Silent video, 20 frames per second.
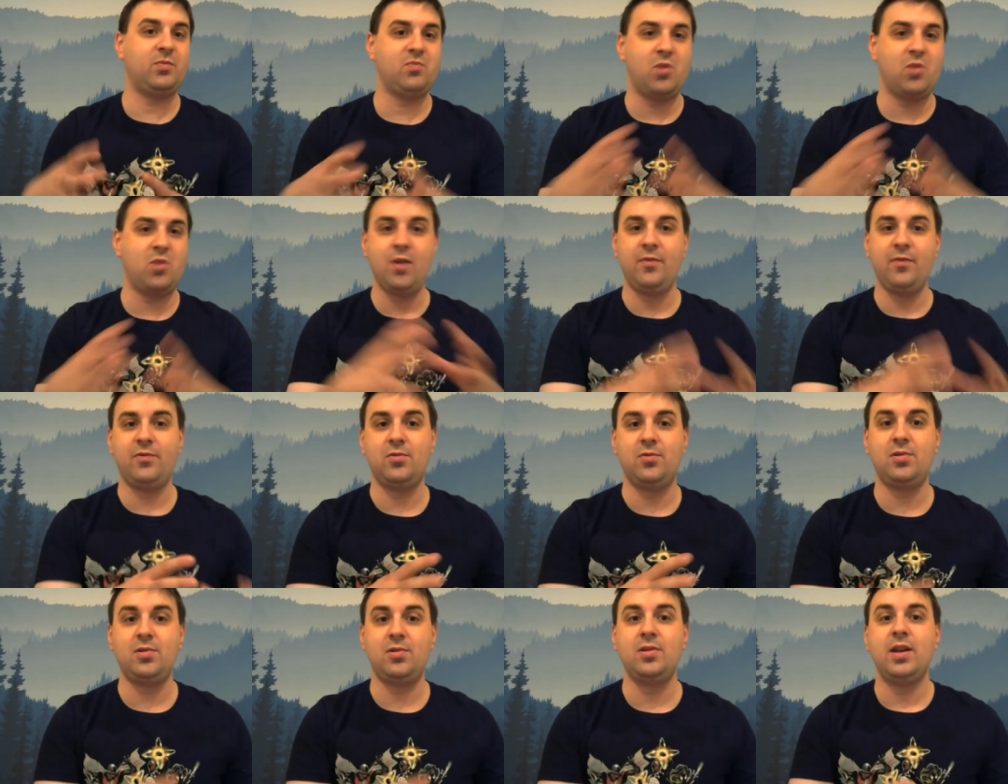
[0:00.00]

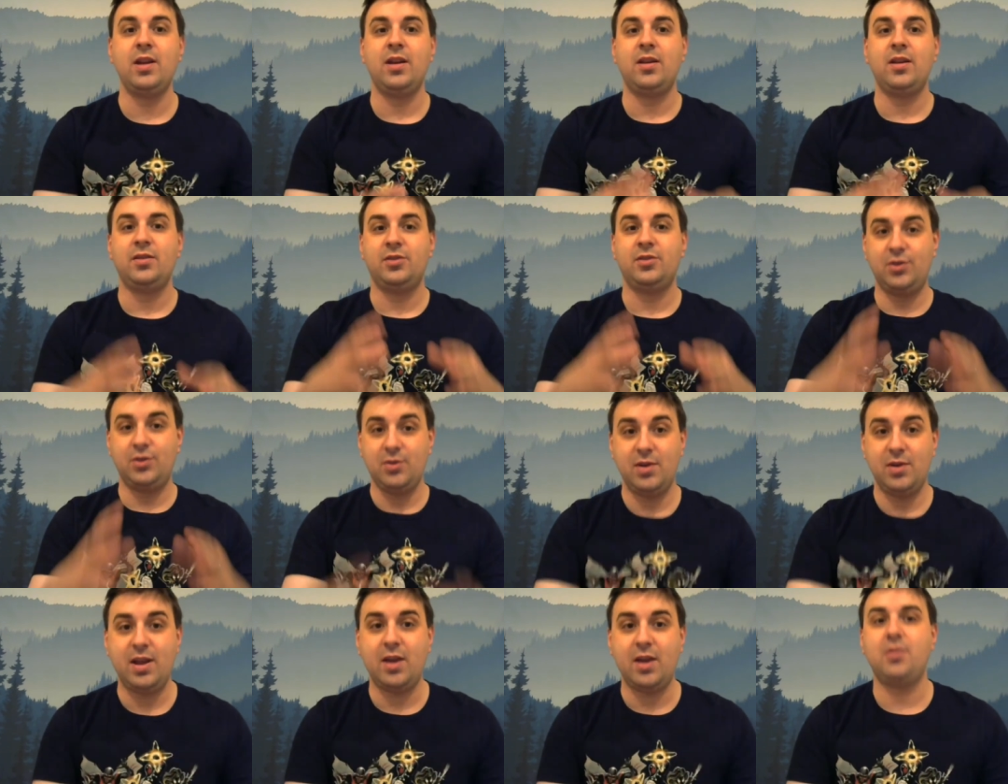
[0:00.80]
Marvel
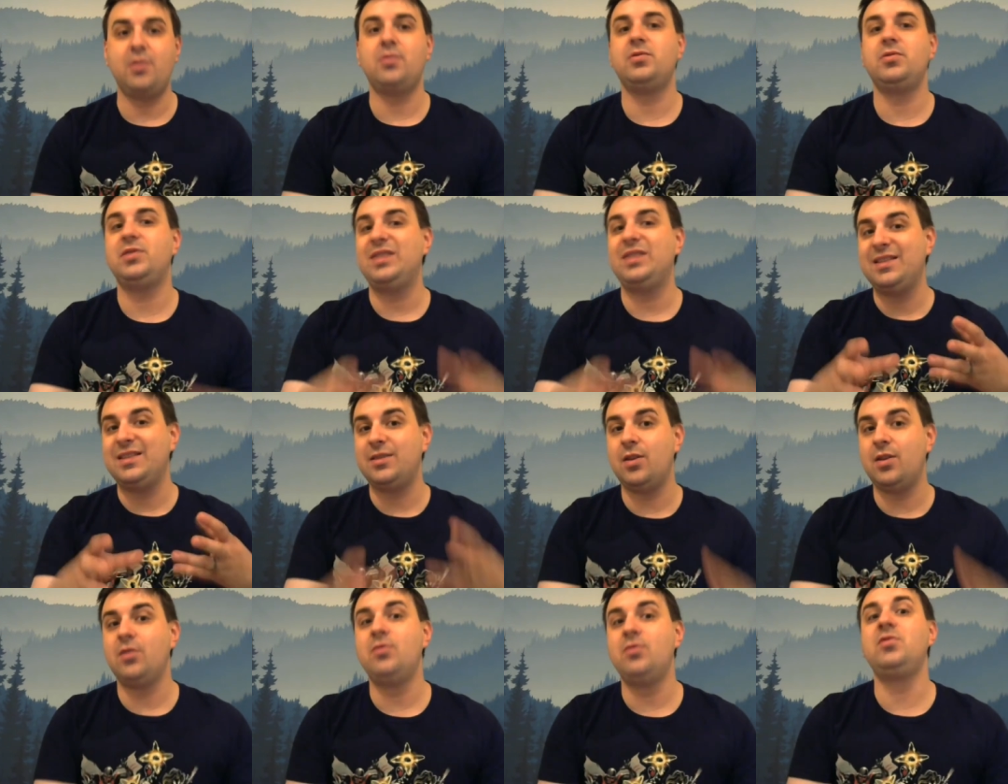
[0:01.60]
Studios
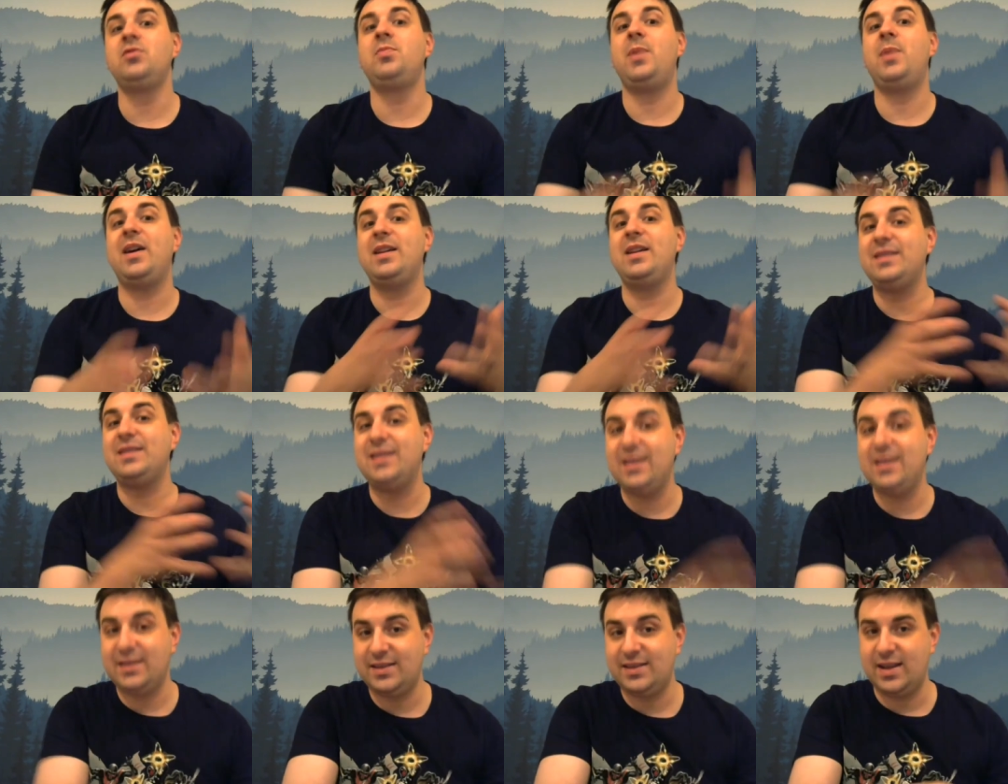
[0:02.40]
is owned by
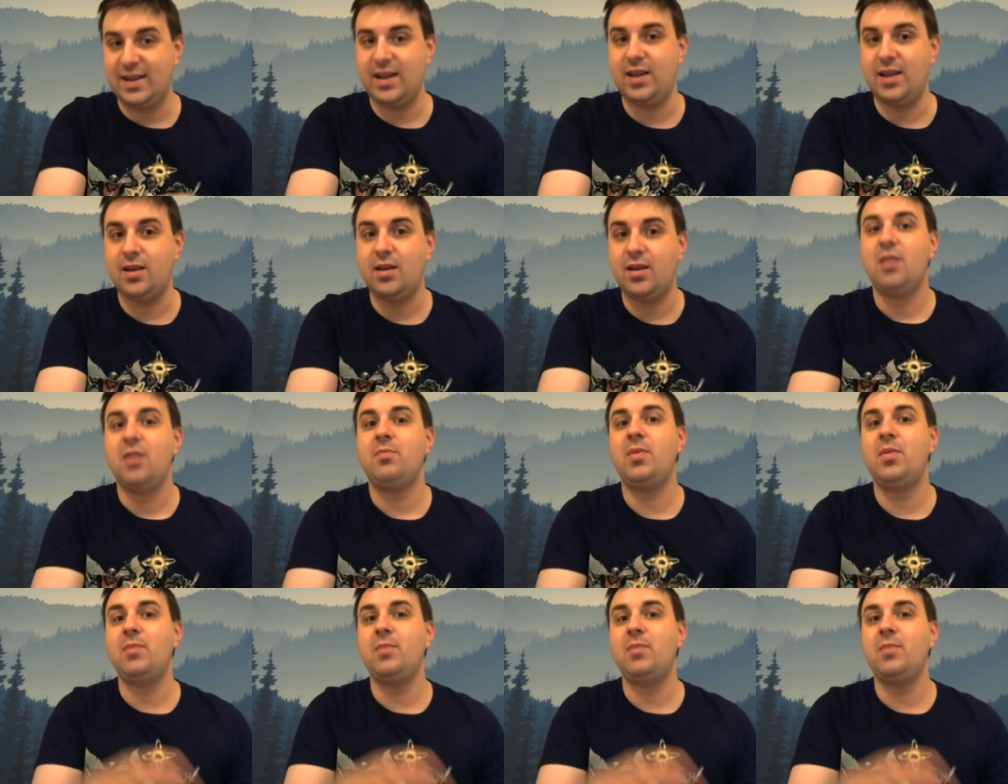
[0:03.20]
Disney,